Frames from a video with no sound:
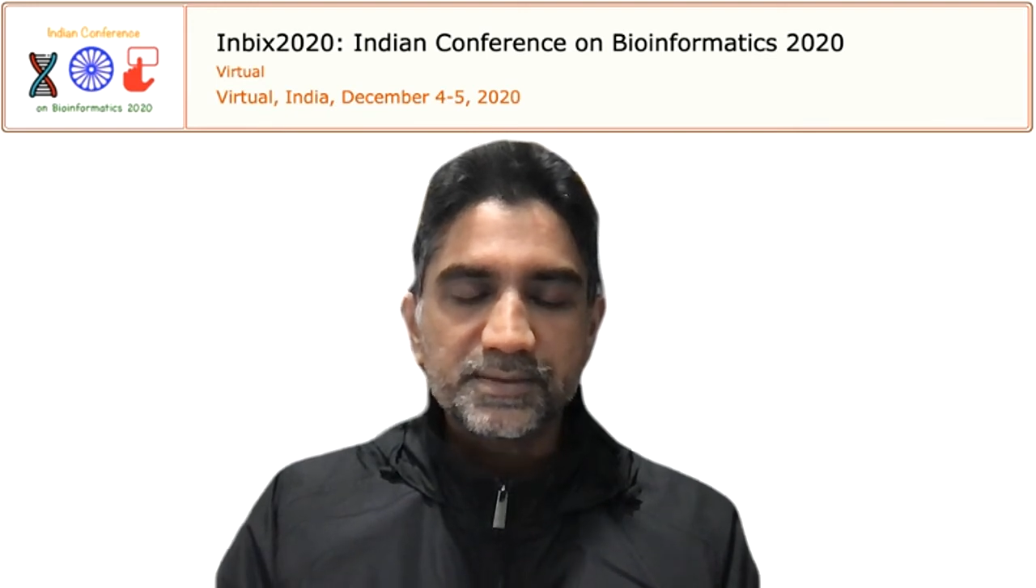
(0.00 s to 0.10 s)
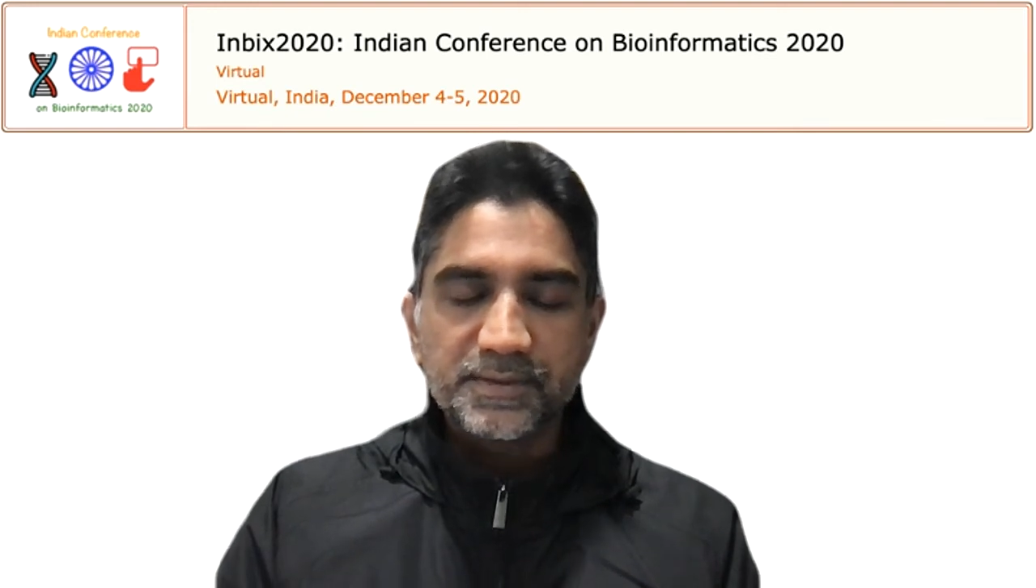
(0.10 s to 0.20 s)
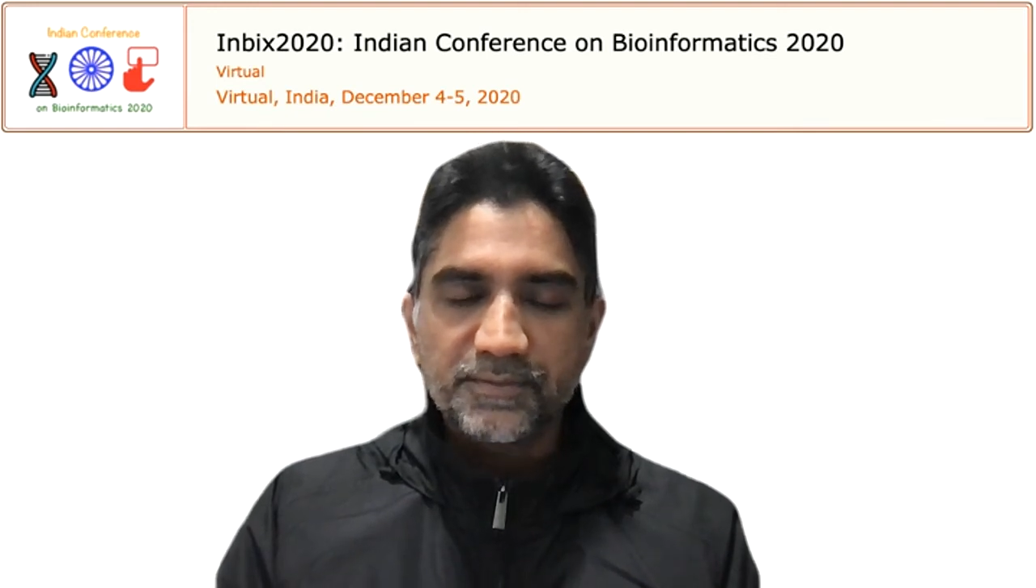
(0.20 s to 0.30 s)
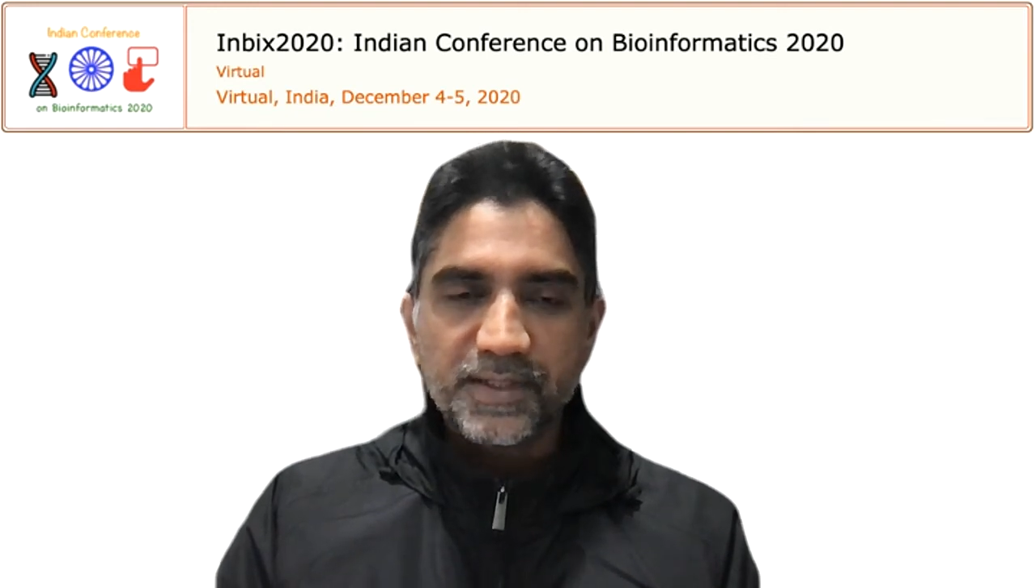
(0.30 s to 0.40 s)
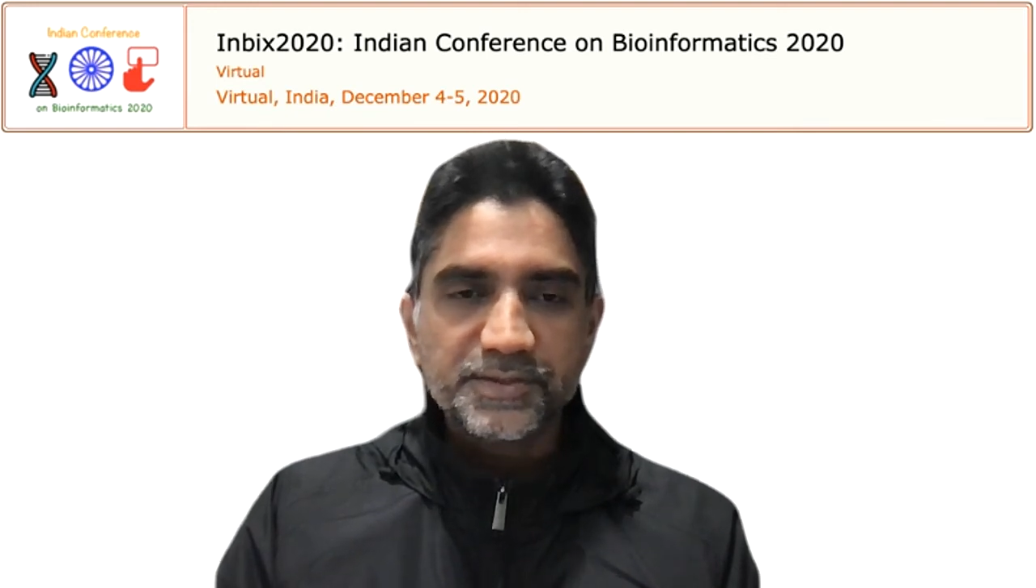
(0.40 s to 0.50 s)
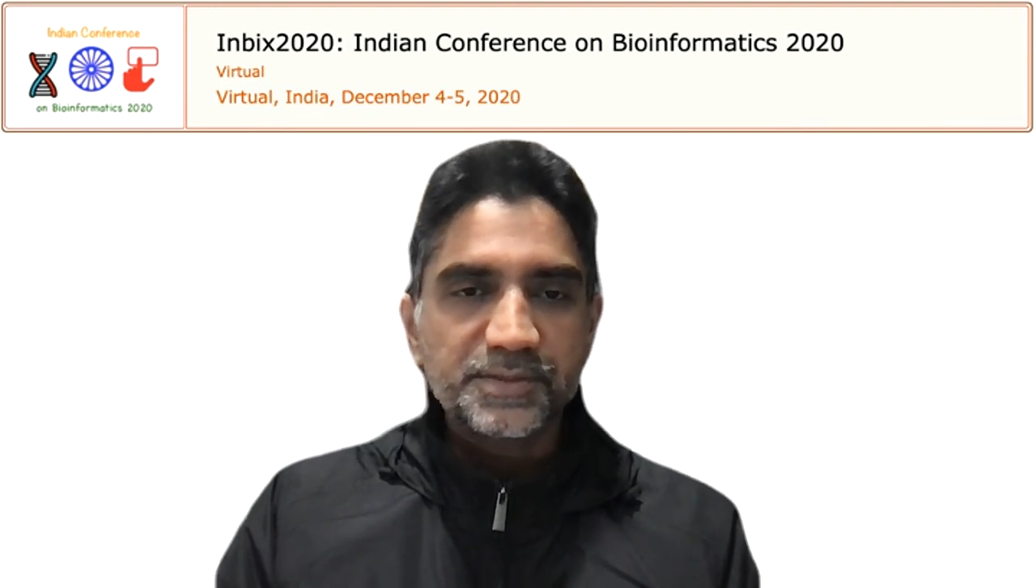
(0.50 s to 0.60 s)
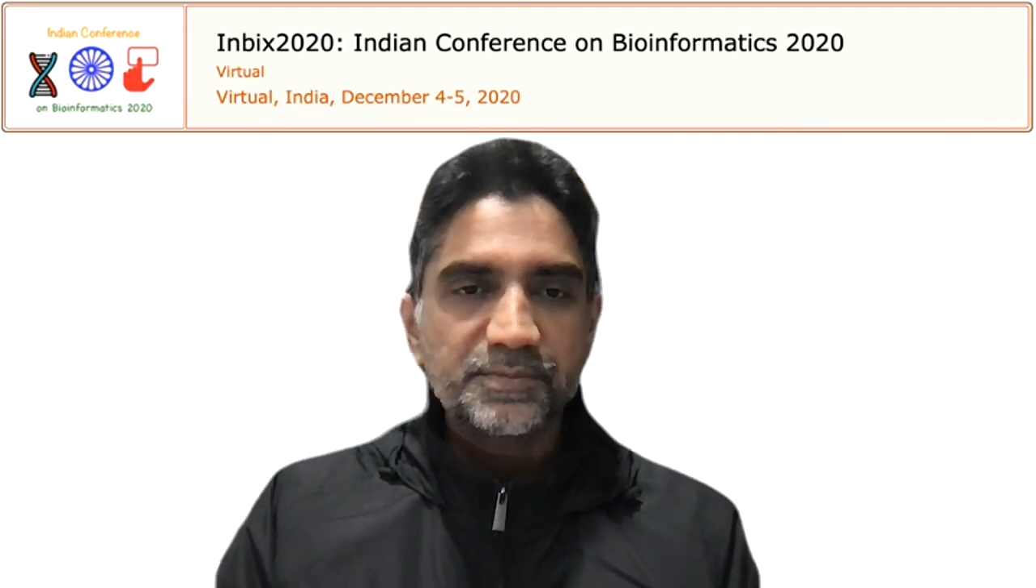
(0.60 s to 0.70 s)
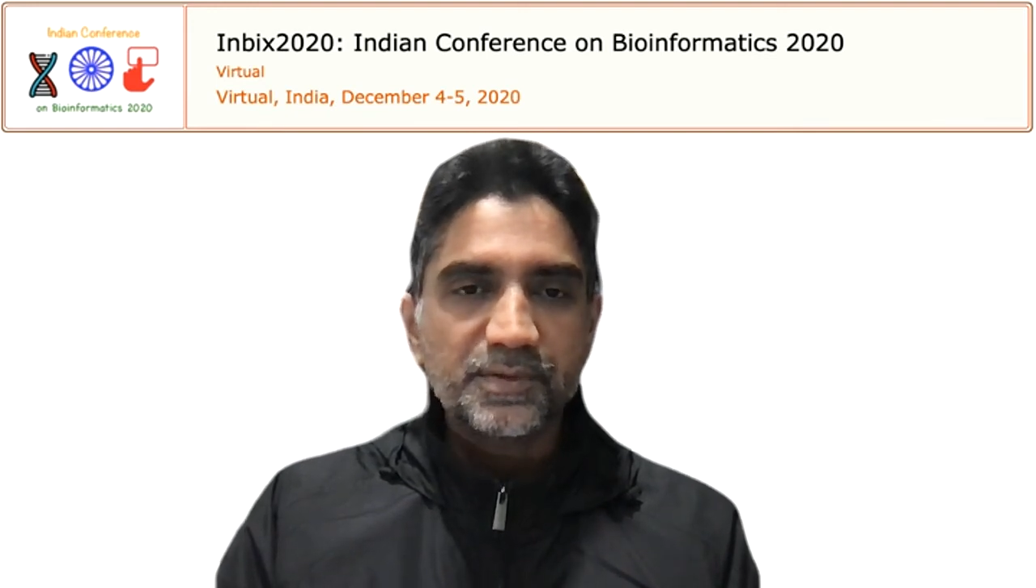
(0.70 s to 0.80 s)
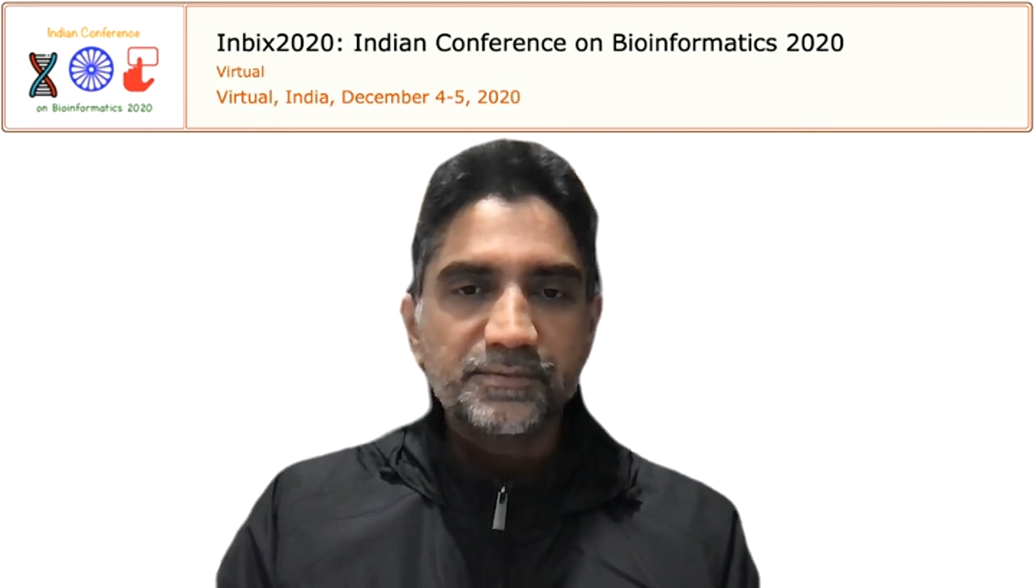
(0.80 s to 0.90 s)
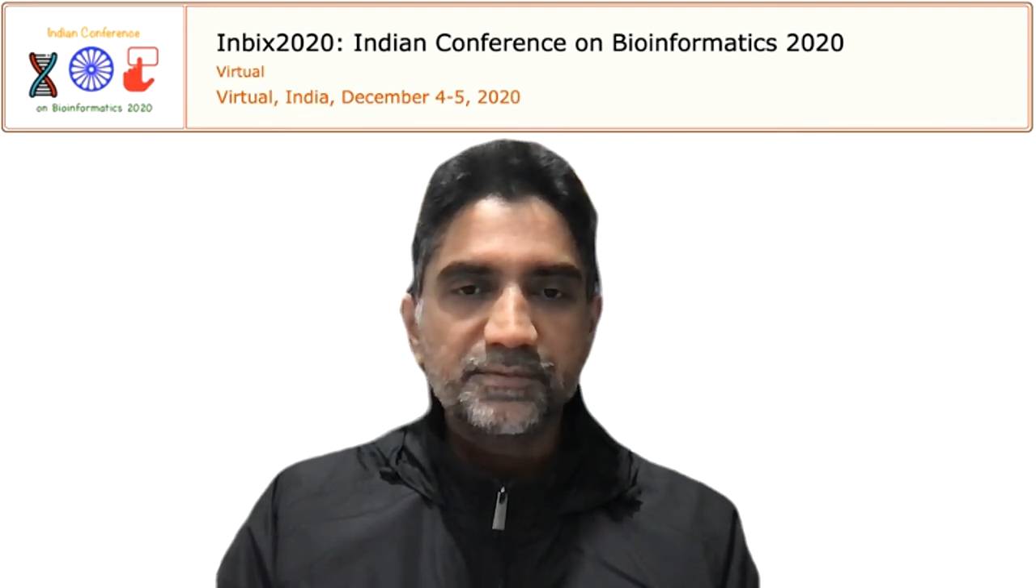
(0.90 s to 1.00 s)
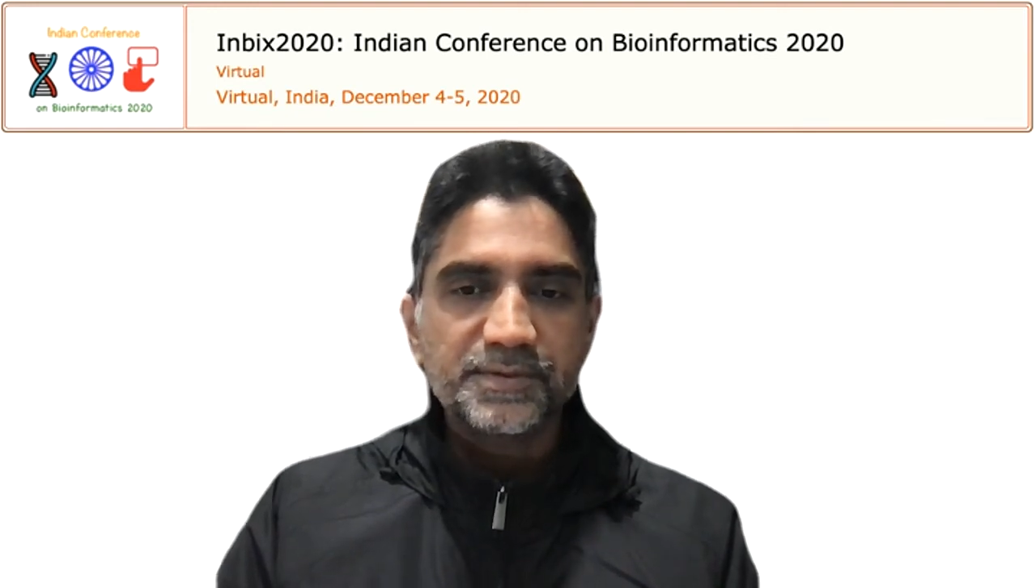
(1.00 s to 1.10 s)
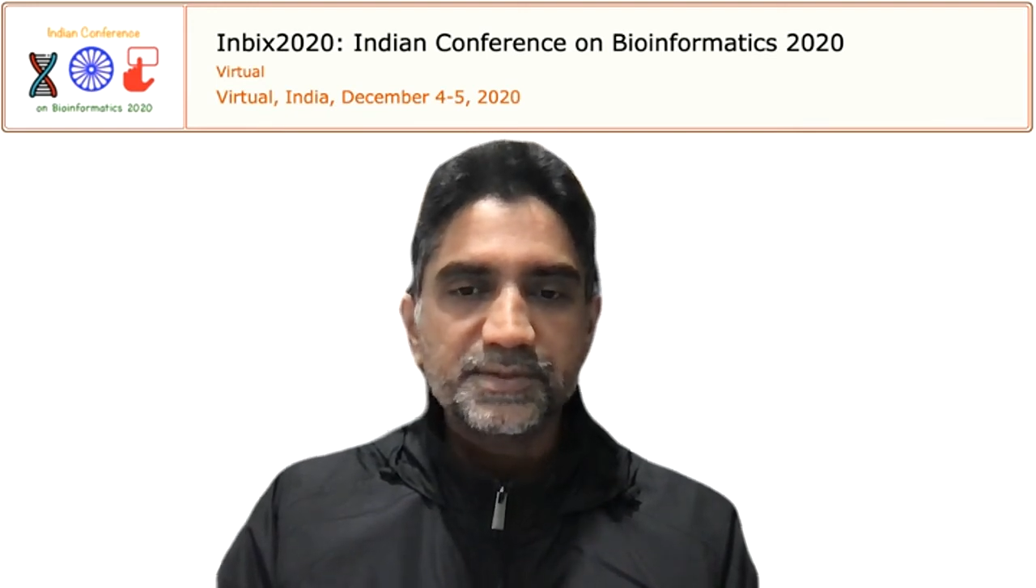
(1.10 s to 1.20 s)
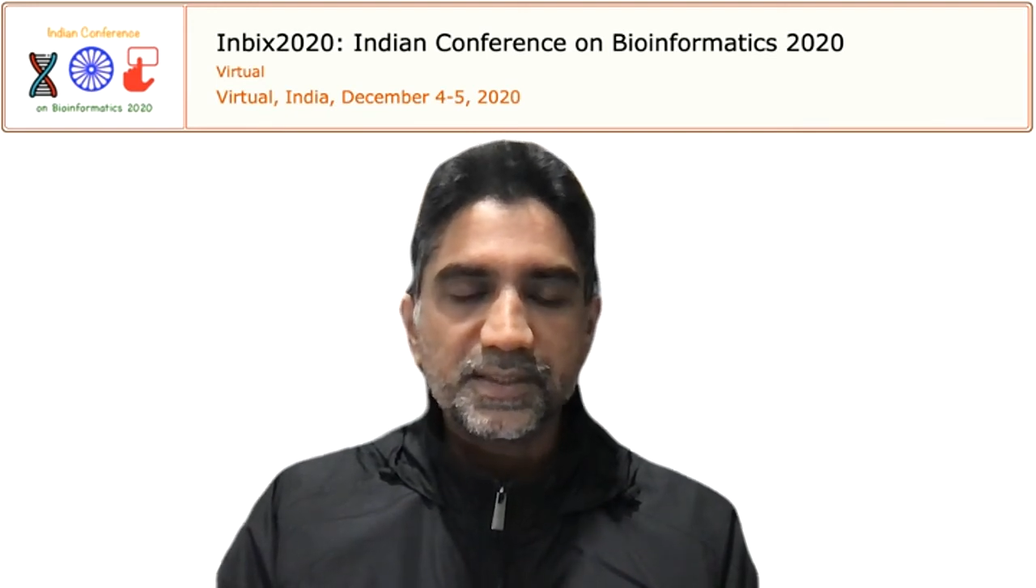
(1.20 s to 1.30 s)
the flagship conference,